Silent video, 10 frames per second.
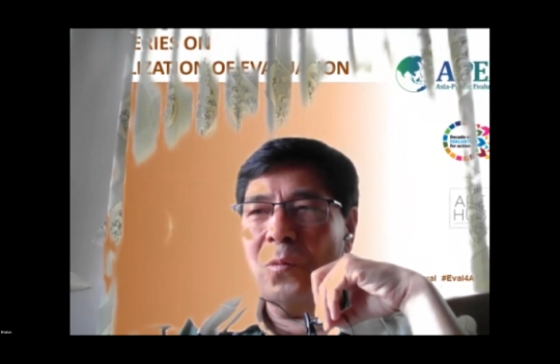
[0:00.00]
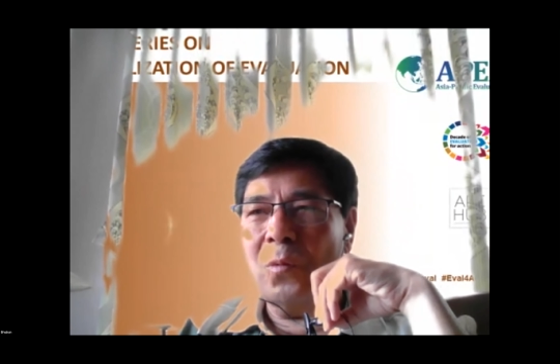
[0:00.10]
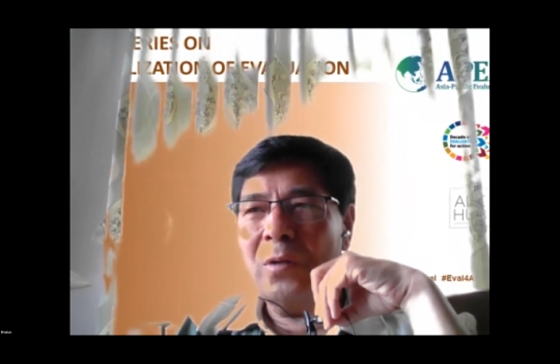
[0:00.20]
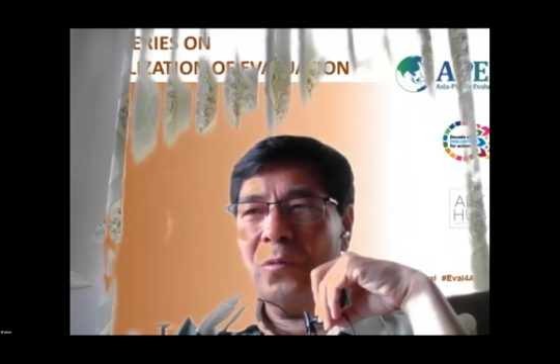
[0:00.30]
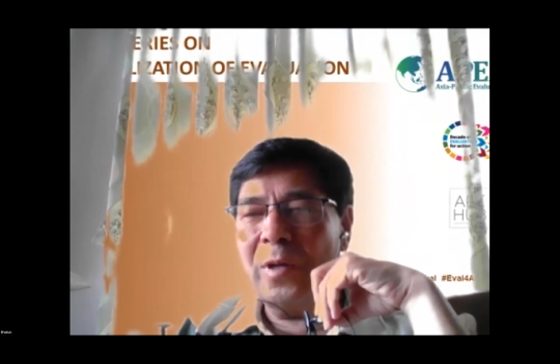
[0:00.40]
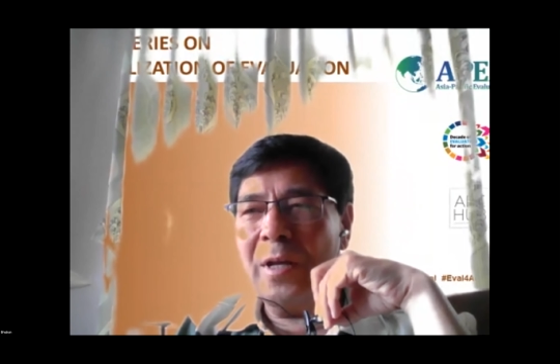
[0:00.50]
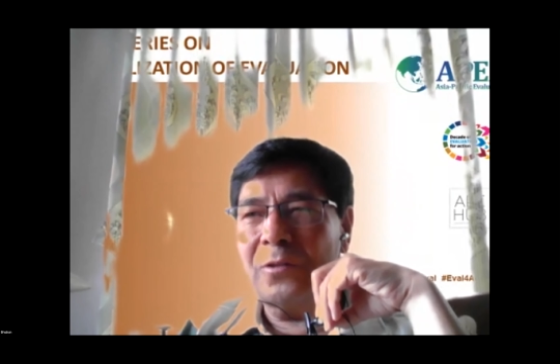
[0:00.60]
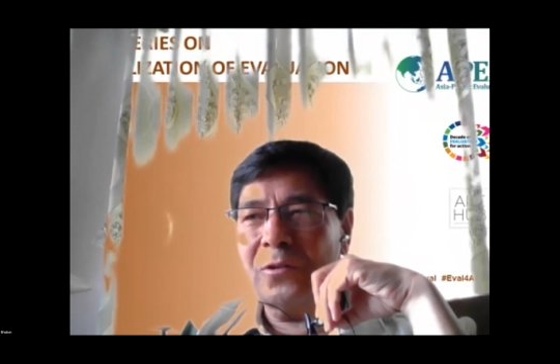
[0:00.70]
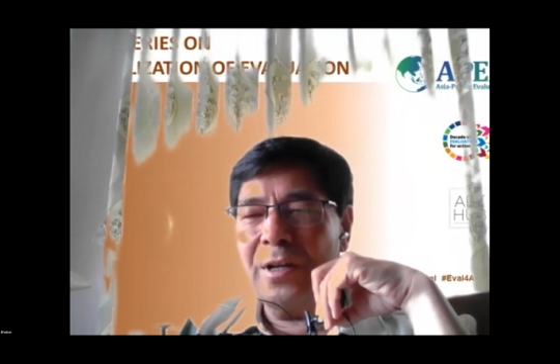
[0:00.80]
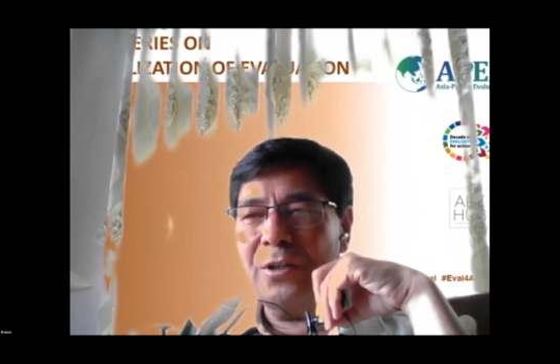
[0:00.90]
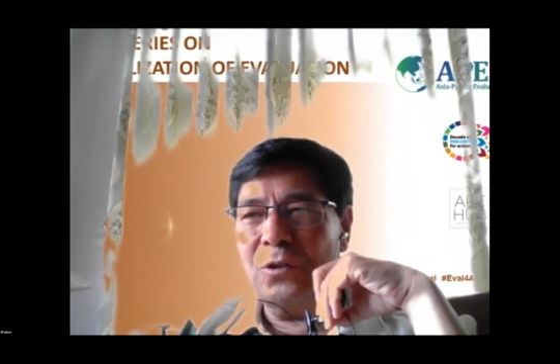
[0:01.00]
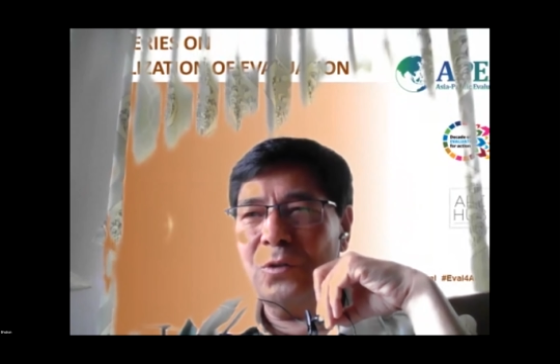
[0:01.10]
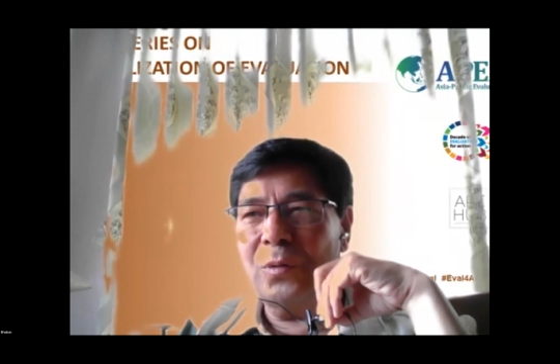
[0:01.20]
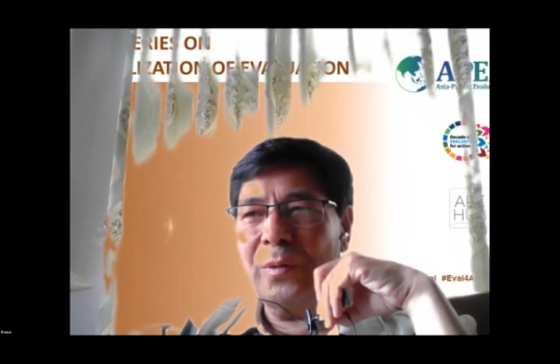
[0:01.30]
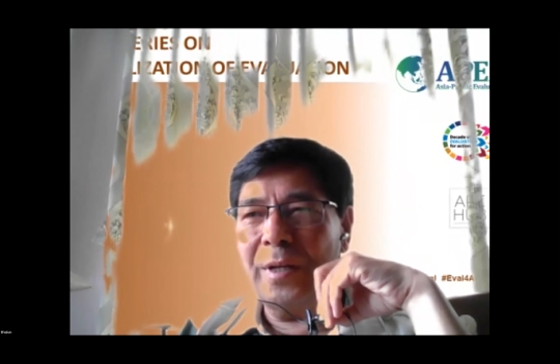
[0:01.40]
what we are trying to
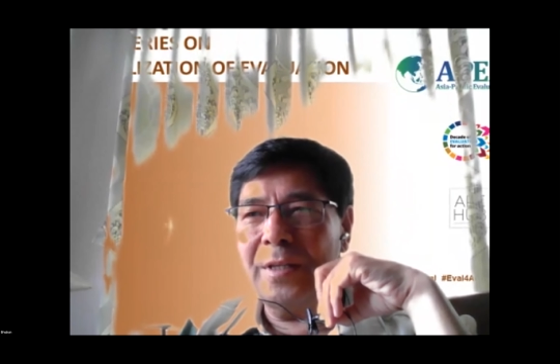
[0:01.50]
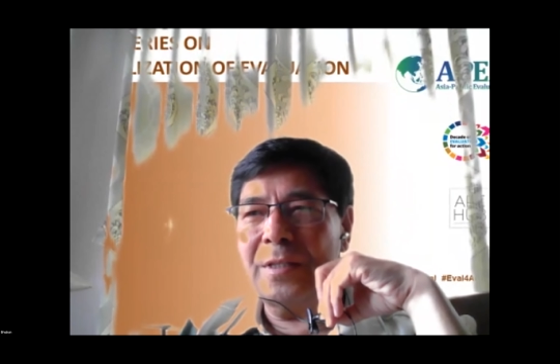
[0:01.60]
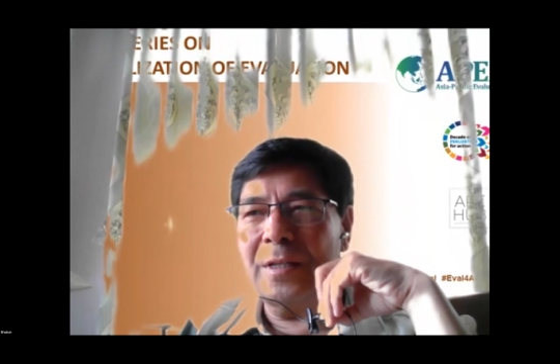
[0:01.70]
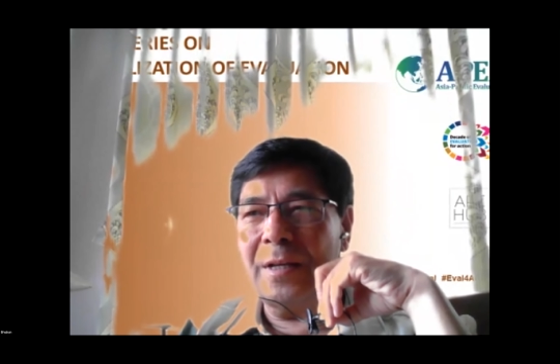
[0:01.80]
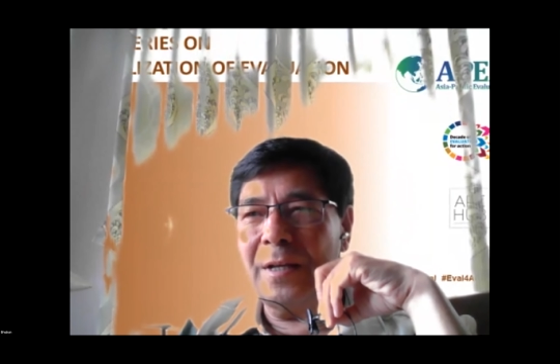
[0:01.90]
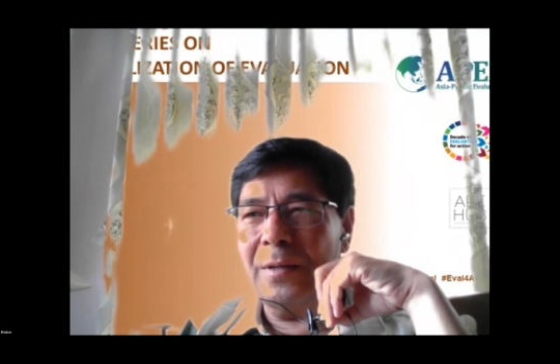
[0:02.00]
do is